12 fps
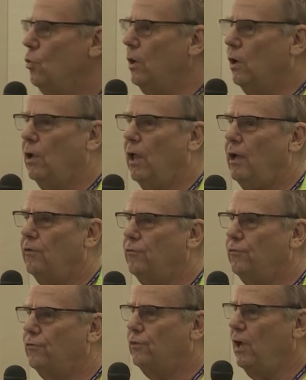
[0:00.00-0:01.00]
will
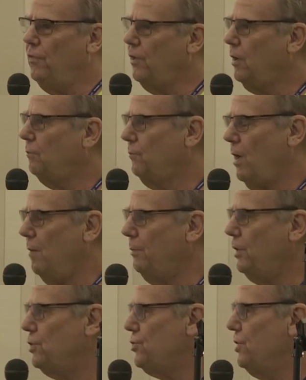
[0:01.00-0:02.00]
have done the
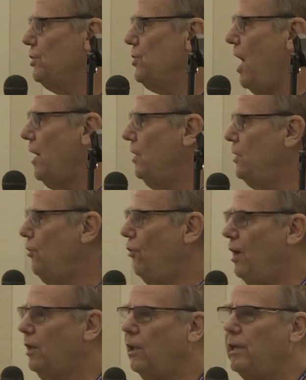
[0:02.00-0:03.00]
competition exactly
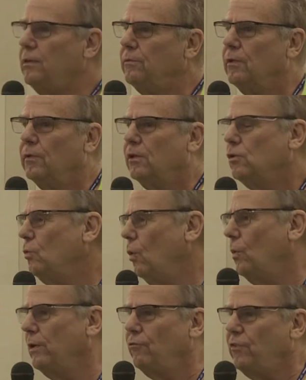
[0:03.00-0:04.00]
correctly, you
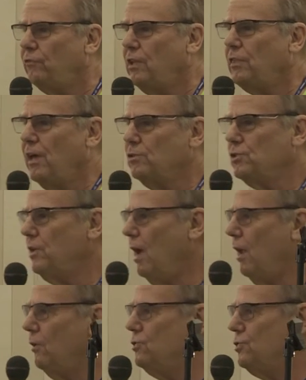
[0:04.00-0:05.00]
will win
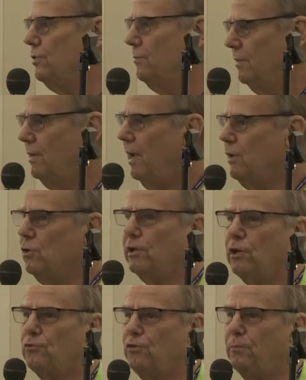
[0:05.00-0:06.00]
$50,000, and you'll
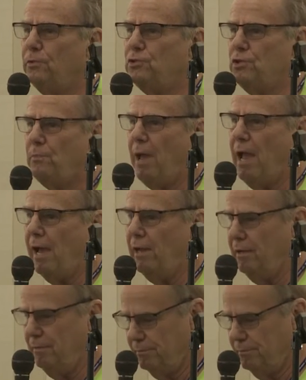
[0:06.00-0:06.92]
get a trip to Japan.